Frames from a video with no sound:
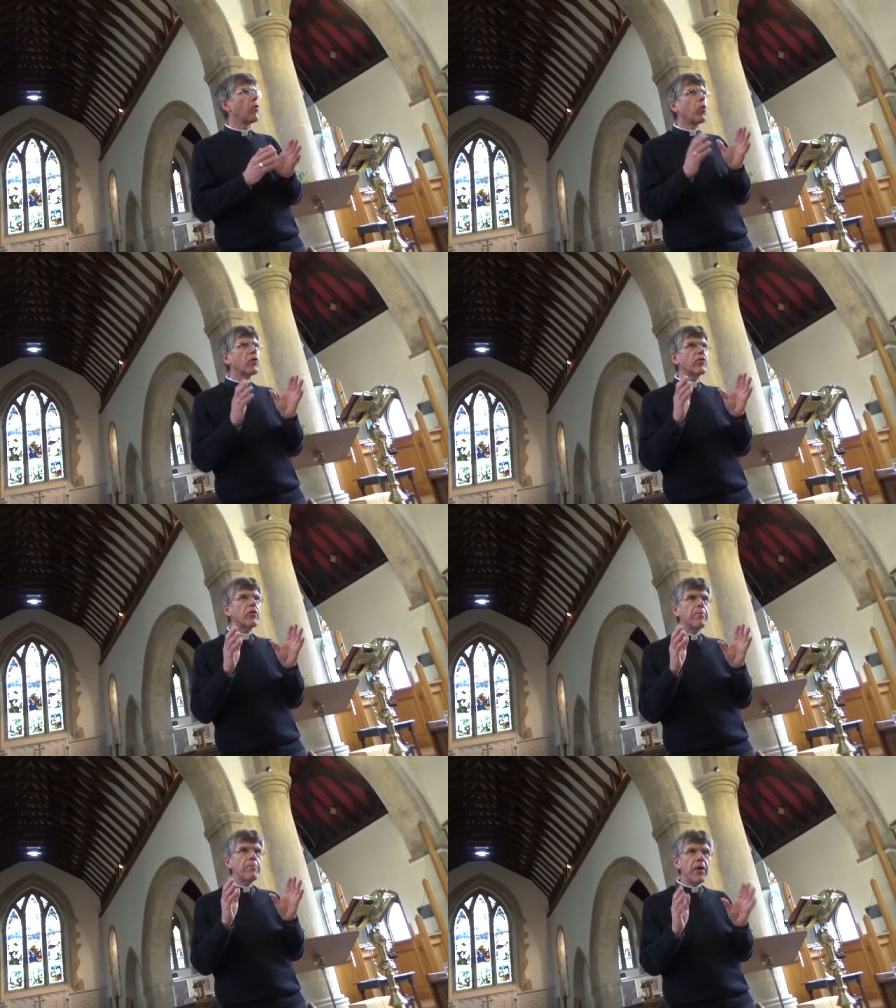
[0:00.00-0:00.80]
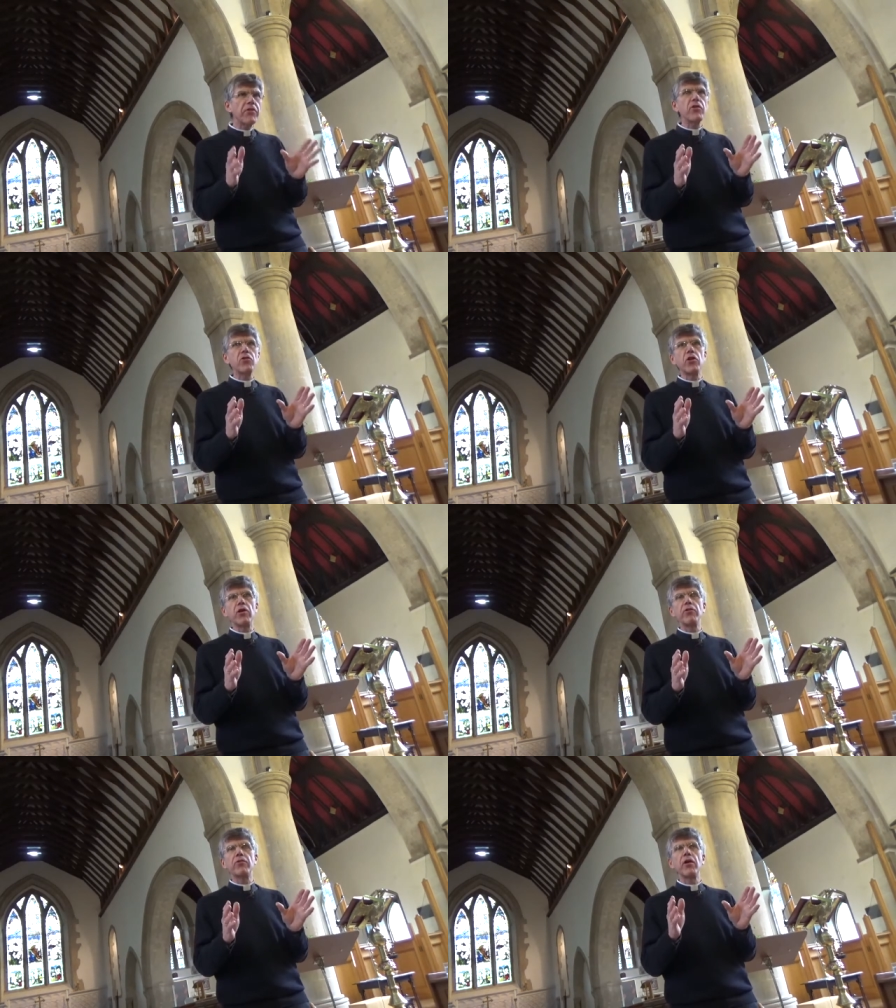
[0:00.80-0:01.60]
What are the
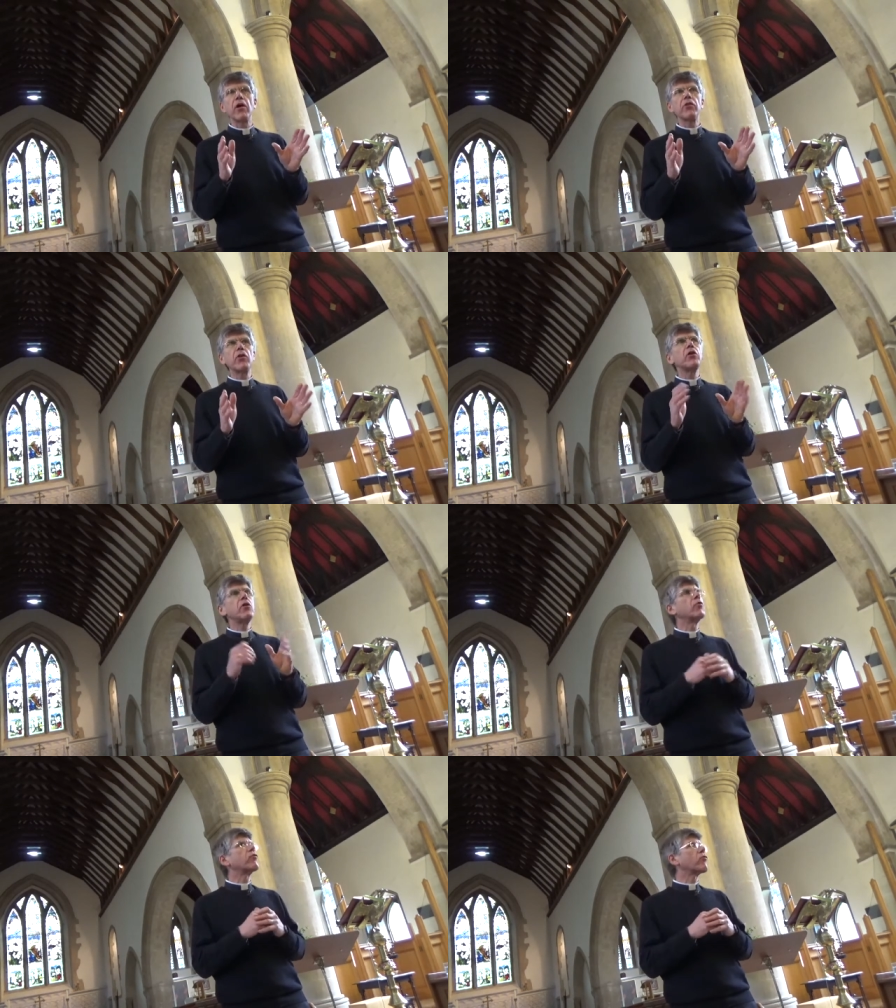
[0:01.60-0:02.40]
messages that you would